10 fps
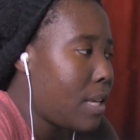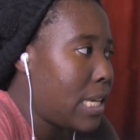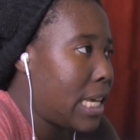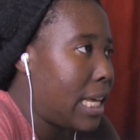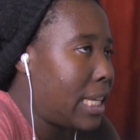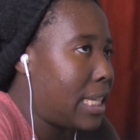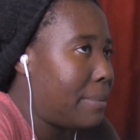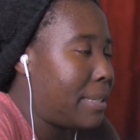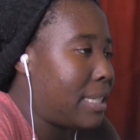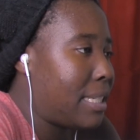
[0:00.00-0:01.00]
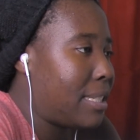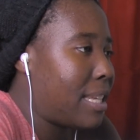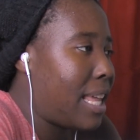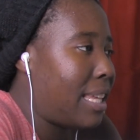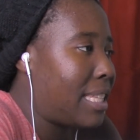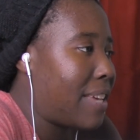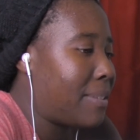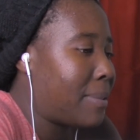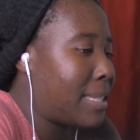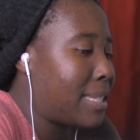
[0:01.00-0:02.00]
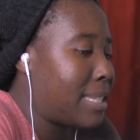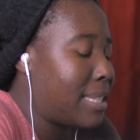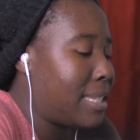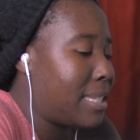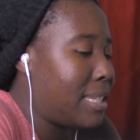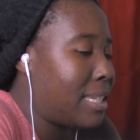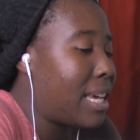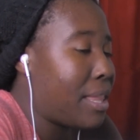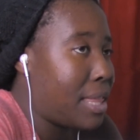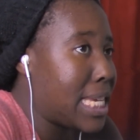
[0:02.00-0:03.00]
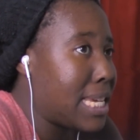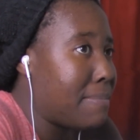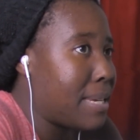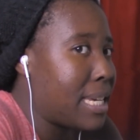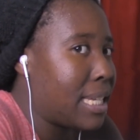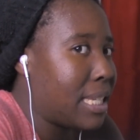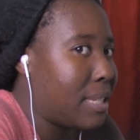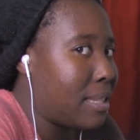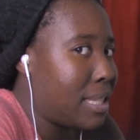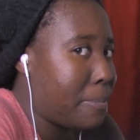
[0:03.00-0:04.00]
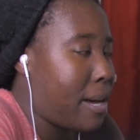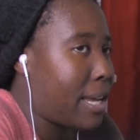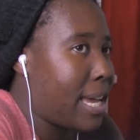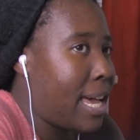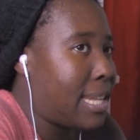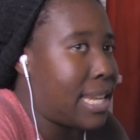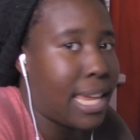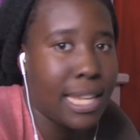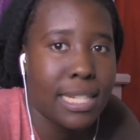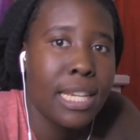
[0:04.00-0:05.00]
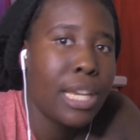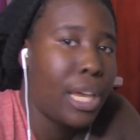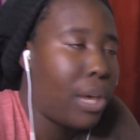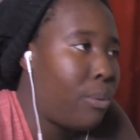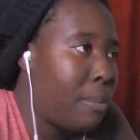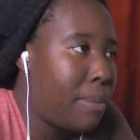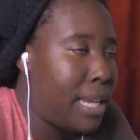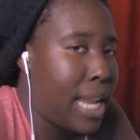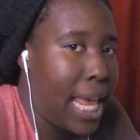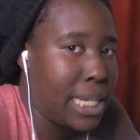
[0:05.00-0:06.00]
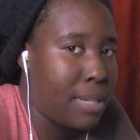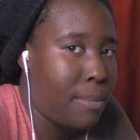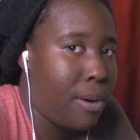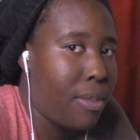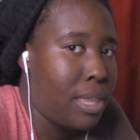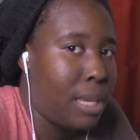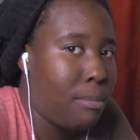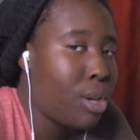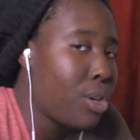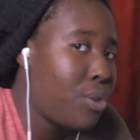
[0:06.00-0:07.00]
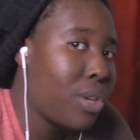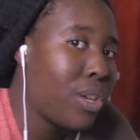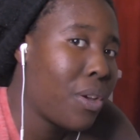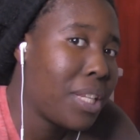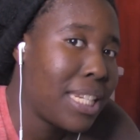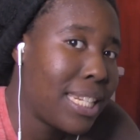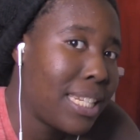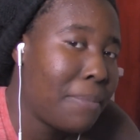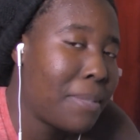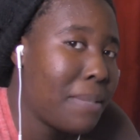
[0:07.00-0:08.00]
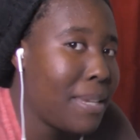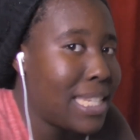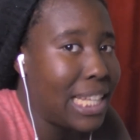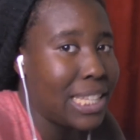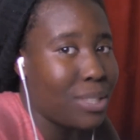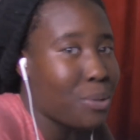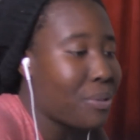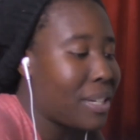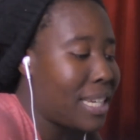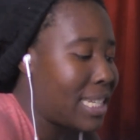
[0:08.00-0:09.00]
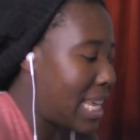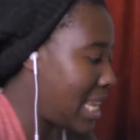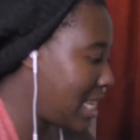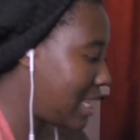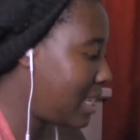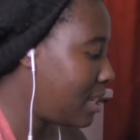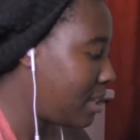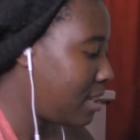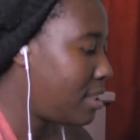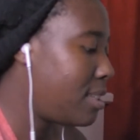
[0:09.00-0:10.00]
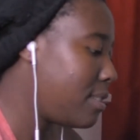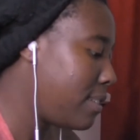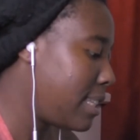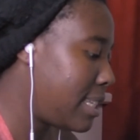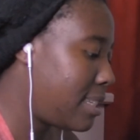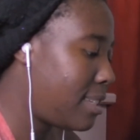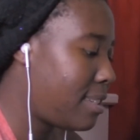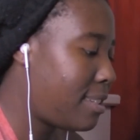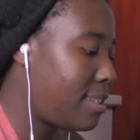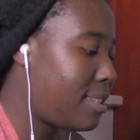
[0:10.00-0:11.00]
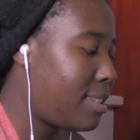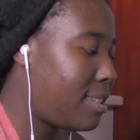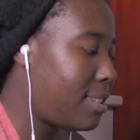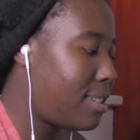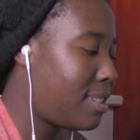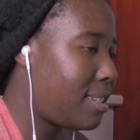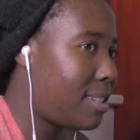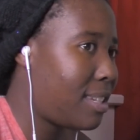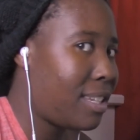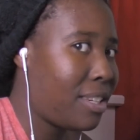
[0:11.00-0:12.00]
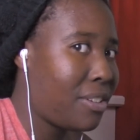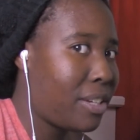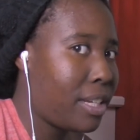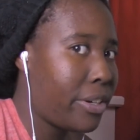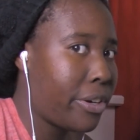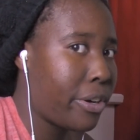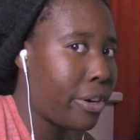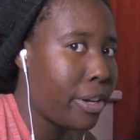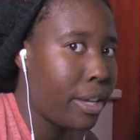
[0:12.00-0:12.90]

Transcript: yeah, I mean, I like to have some consistency, a theme in this podcast. I guess it would be an ASMR theme. You can go to sleep to me telling stories and doing this in your ear.